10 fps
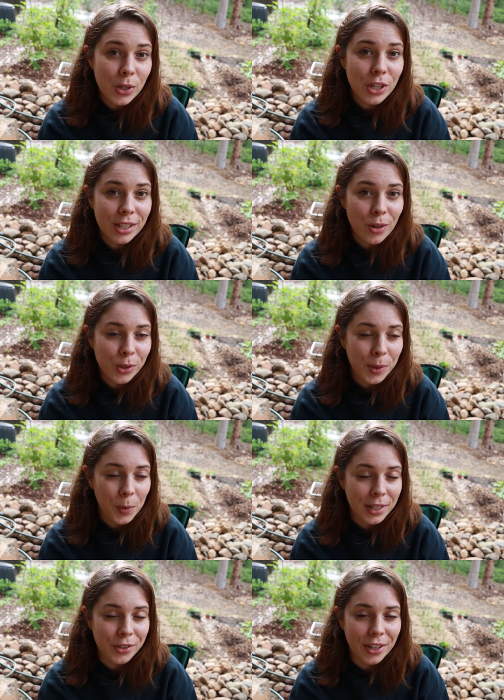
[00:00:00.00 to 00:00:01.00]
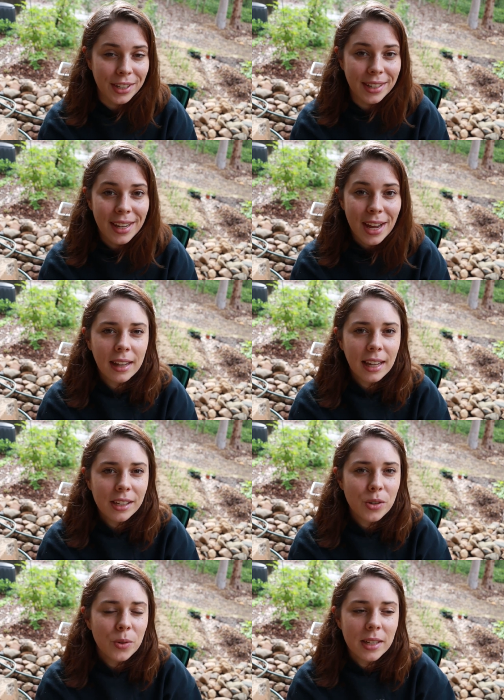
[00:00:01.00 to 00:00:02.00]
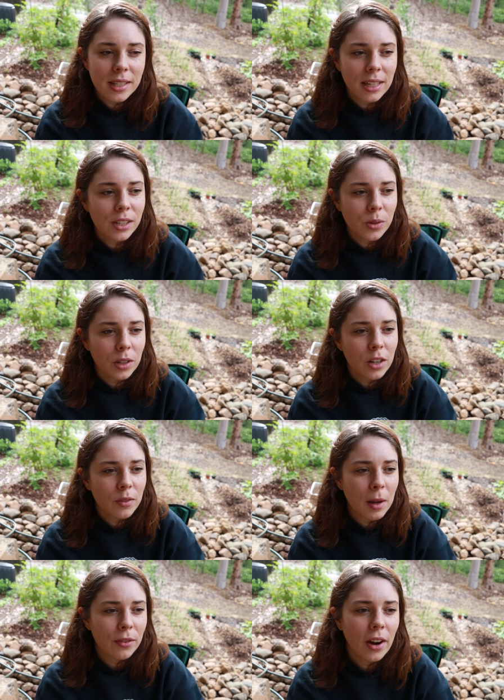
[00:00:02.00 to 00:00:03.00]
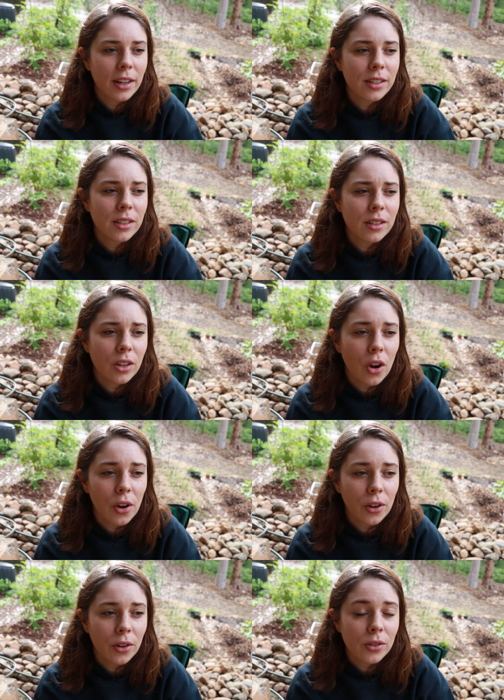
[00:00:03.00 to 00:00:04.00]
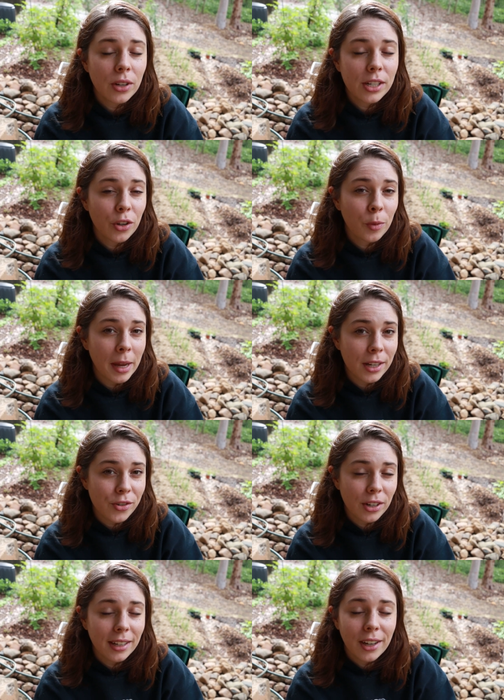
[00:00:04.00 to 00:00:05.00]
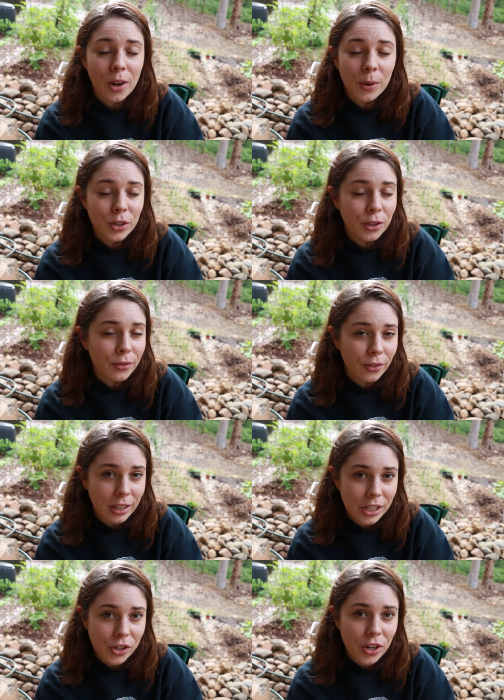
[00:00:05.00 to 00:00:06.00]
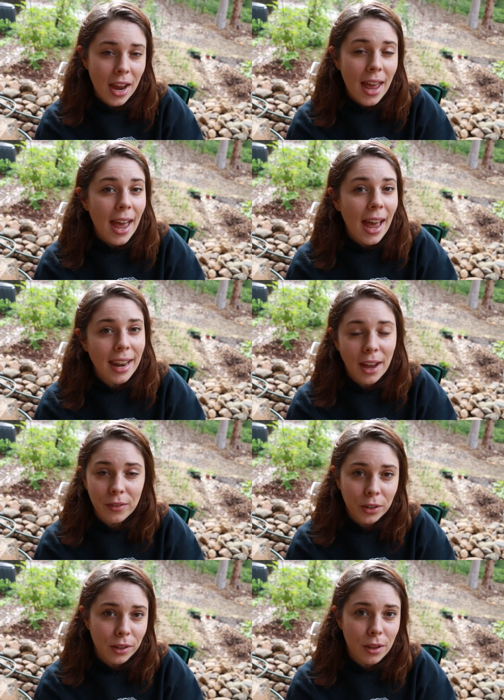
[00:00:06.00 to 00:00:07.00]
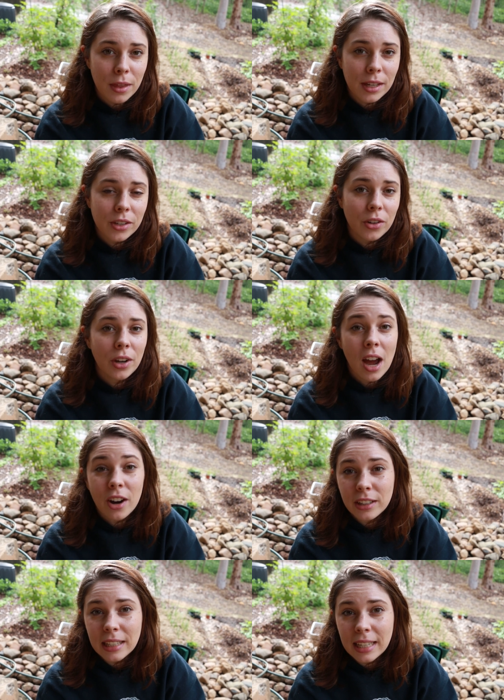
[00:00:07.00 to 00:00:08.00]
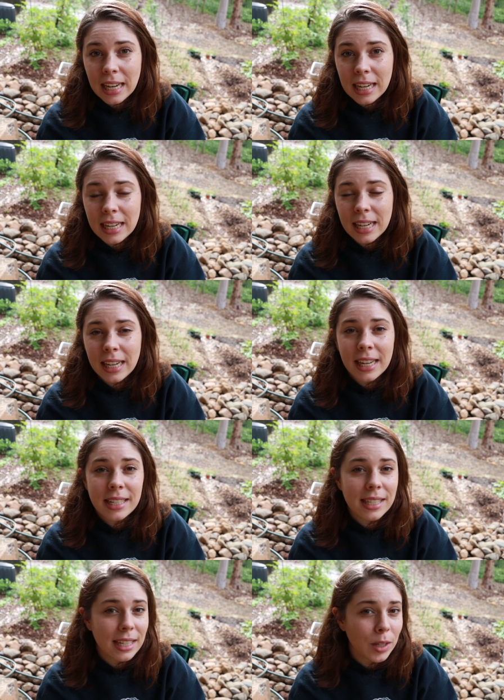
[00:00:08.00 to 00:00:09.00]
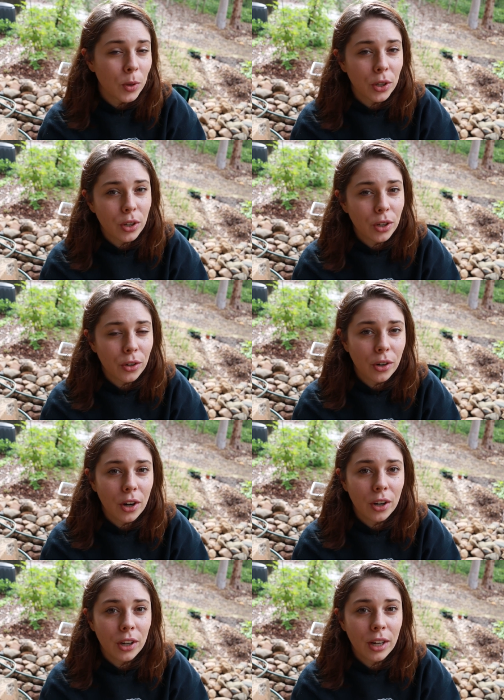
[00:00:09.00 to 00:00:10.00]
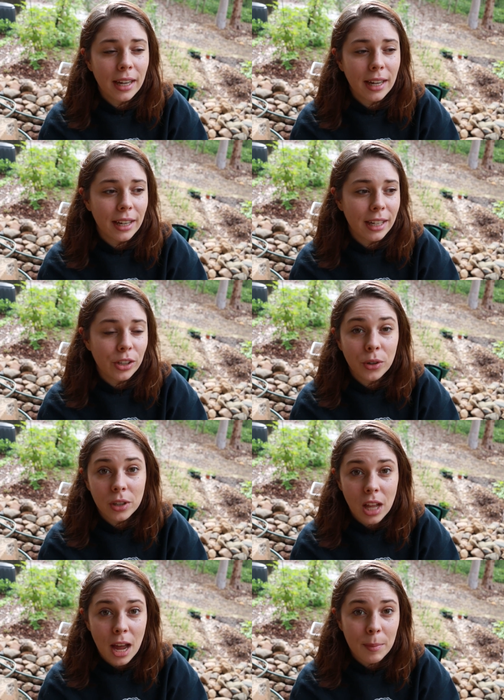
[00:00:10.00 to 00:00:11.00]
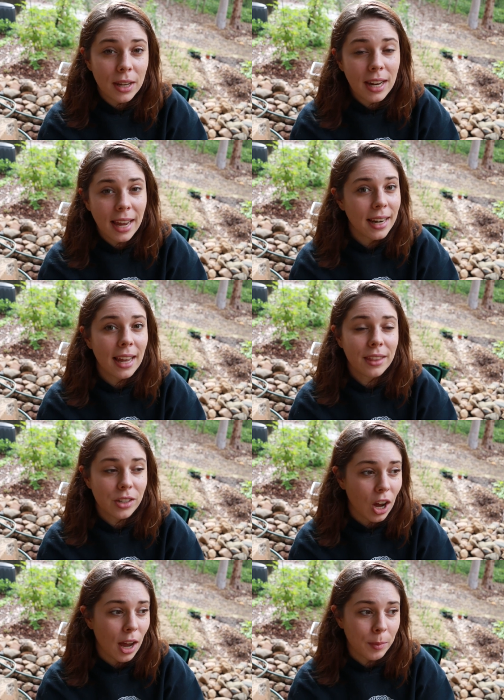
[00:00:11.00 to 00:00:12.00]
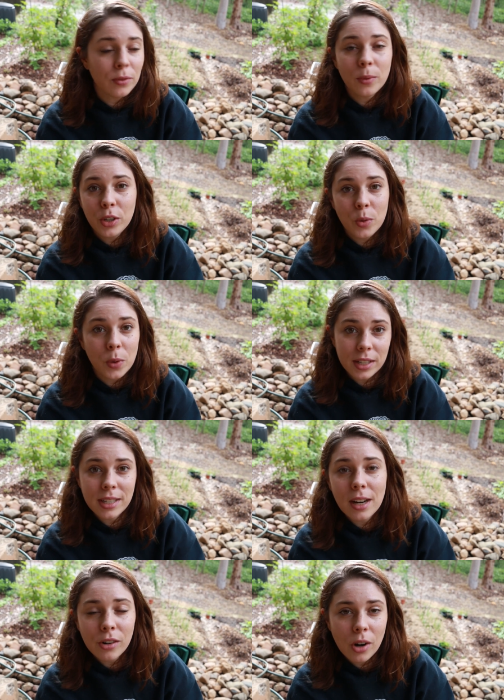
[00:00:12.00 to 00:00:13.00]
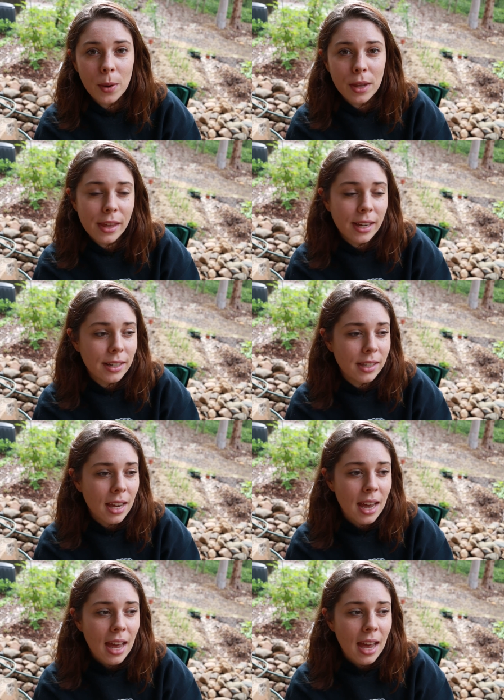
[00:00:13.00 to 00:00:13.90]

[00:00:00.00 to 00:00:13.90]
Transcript: Which is an awesome question. I like to always say to a lot of my friends go into your pantry and go into your fridge and have a look at the things that you're currently eating and see what you can grow uh, in your climate and at the time of when you want to start growing things